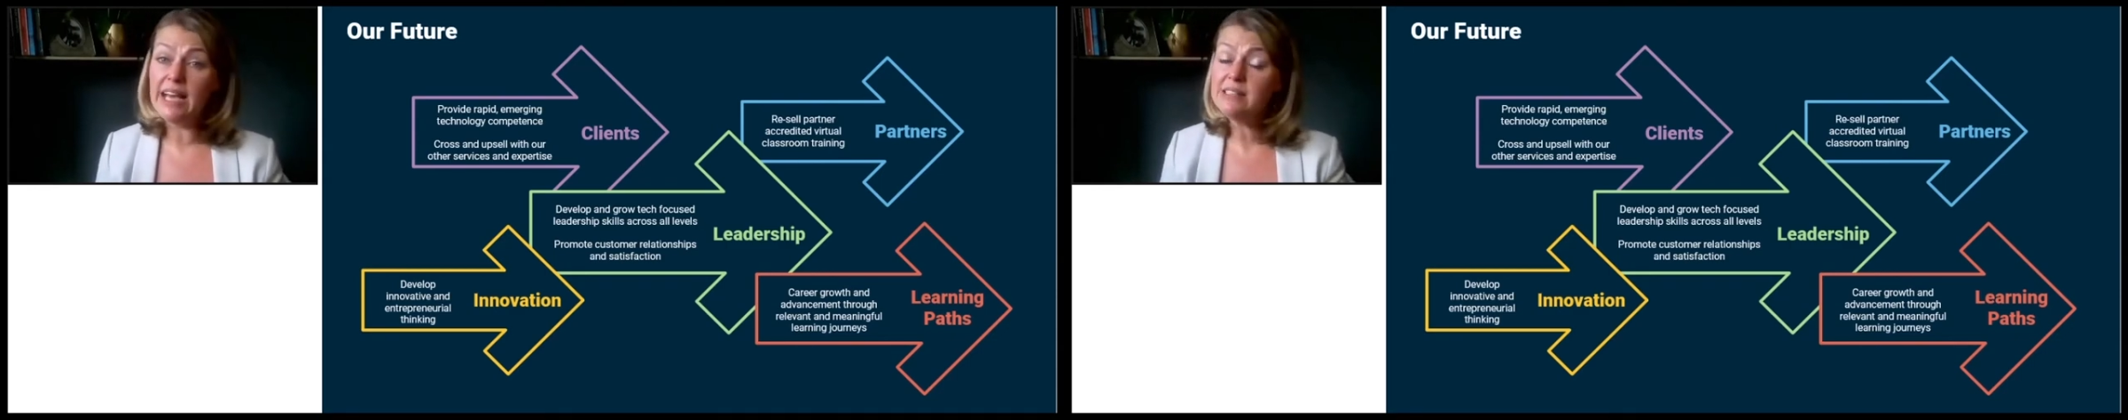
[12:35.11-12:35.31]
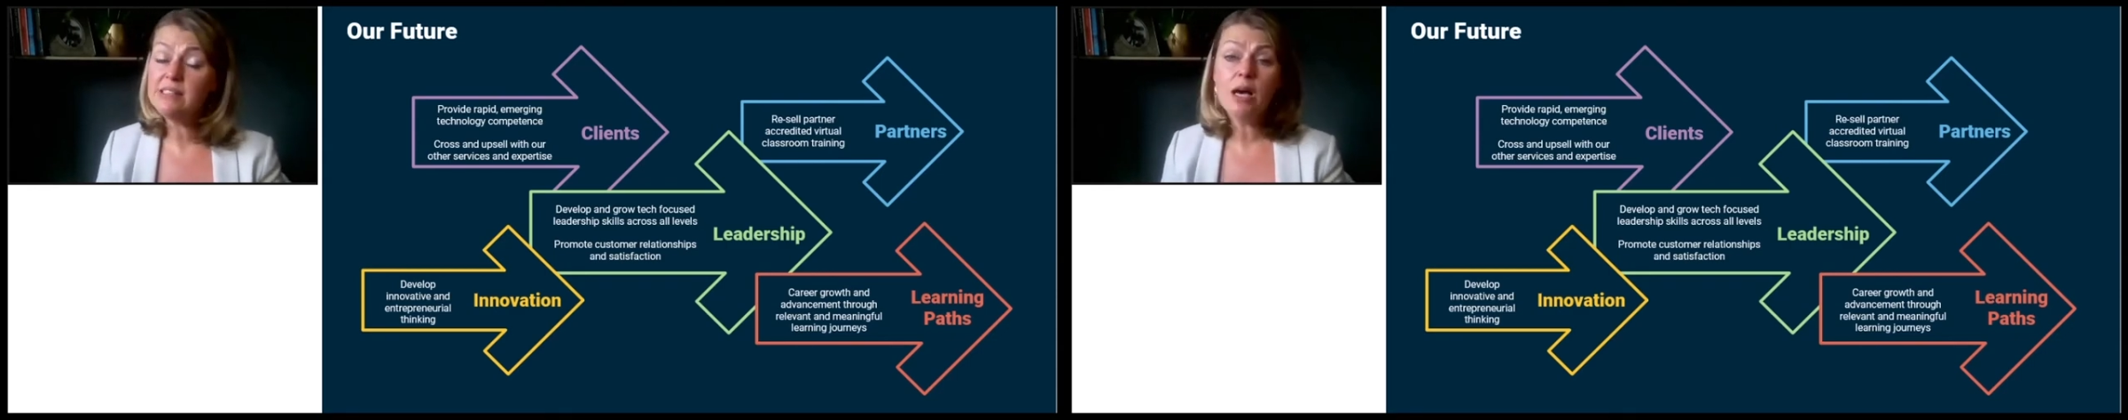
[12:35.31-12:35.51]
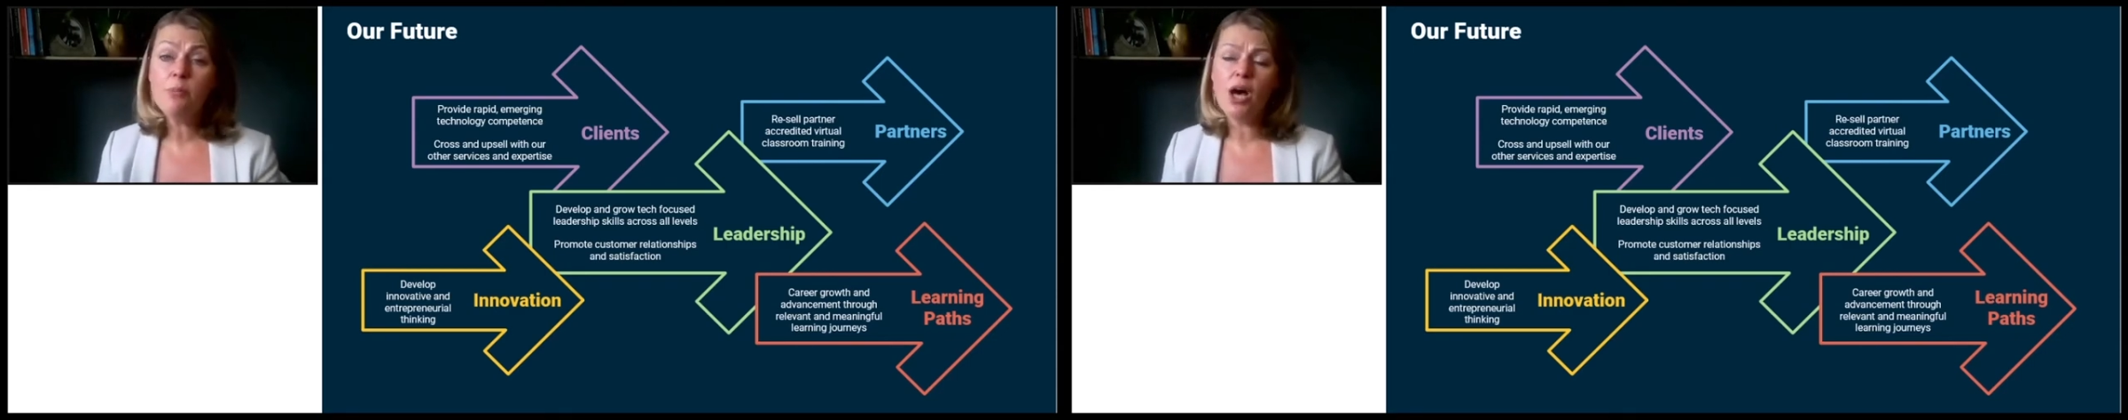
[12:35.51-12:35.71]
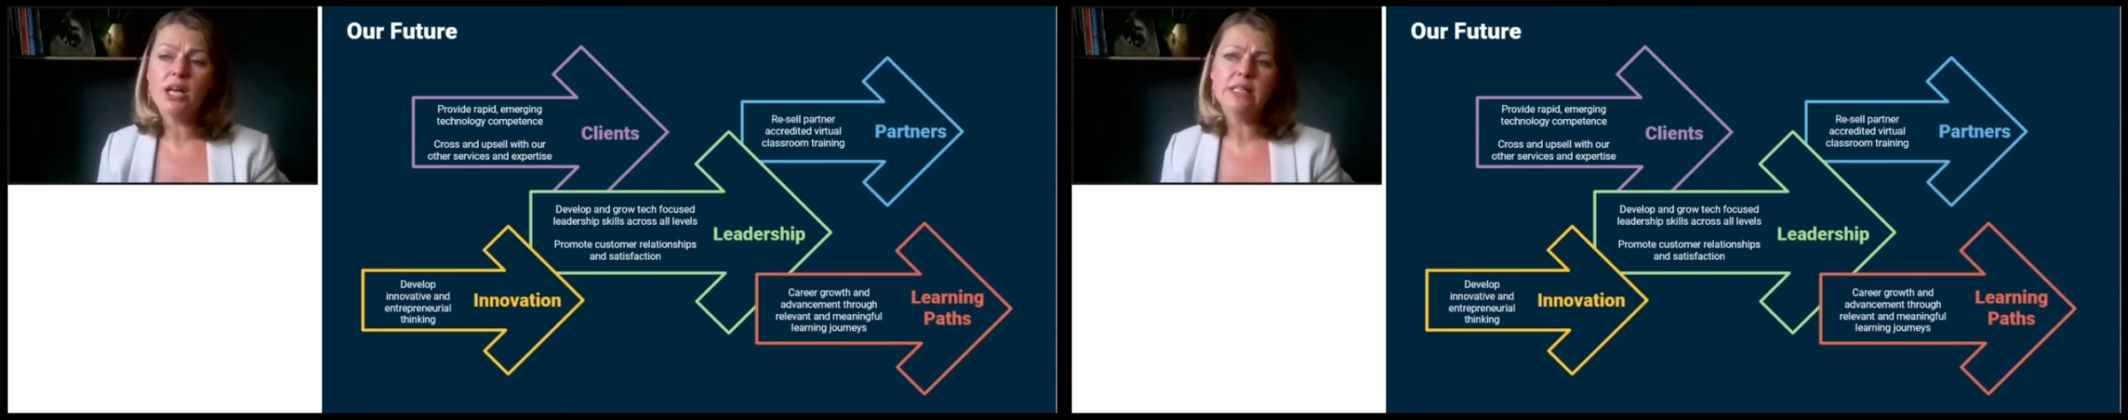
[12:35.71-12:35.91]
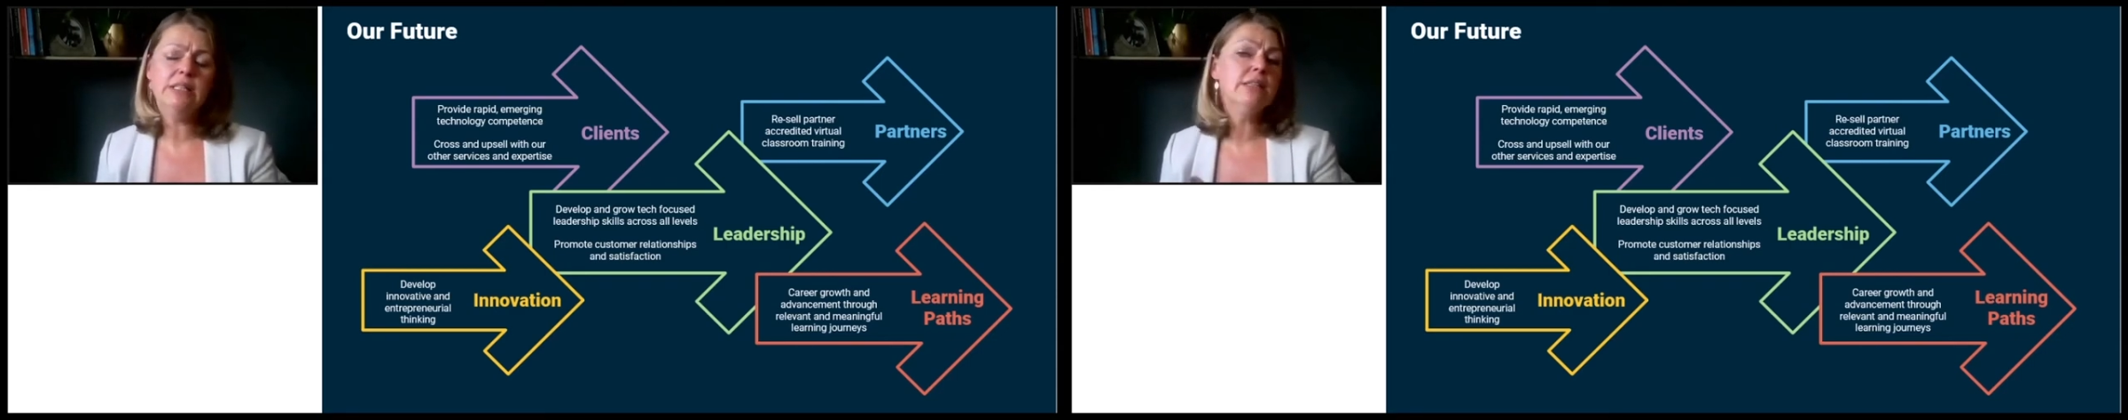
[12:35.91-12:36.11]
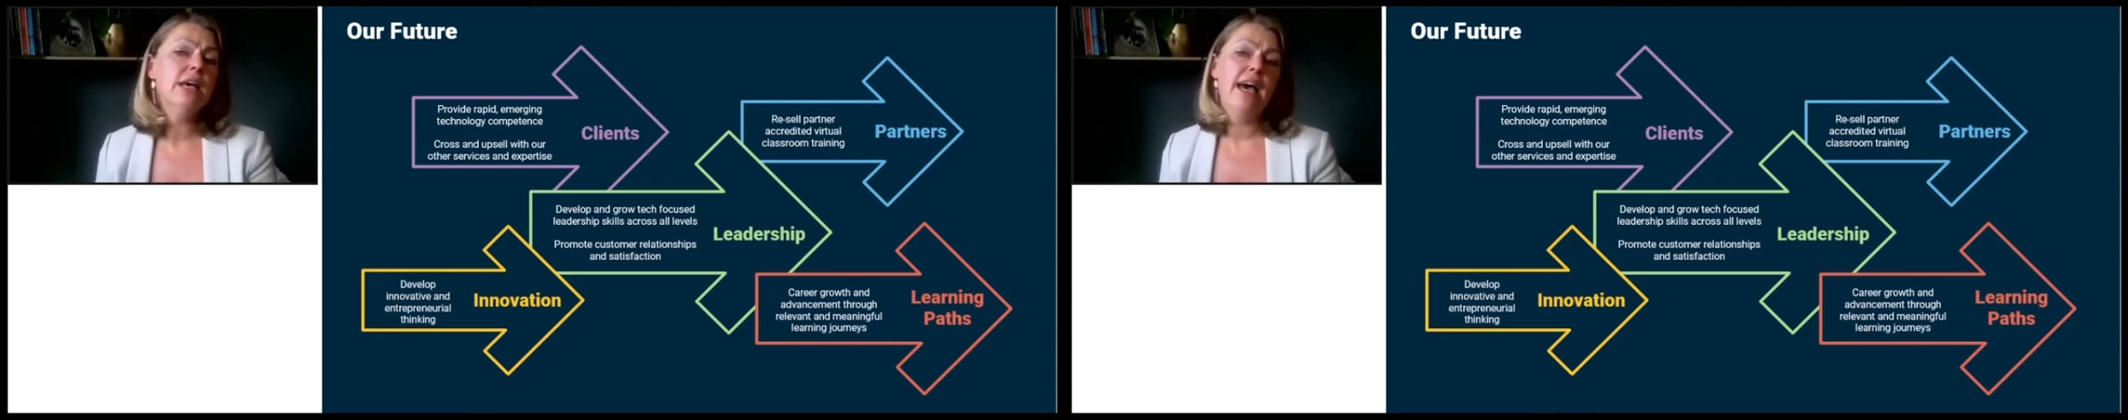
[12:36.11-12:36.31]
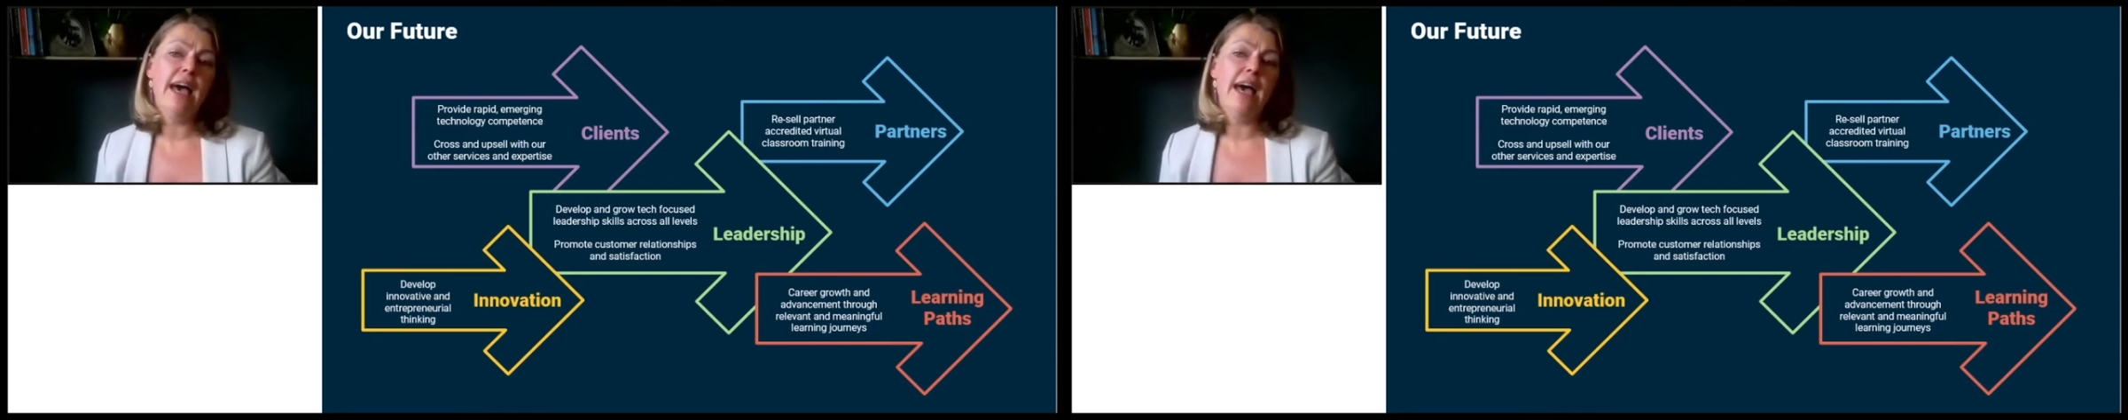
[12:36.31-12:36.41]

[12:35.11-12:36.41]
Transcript: us and our partners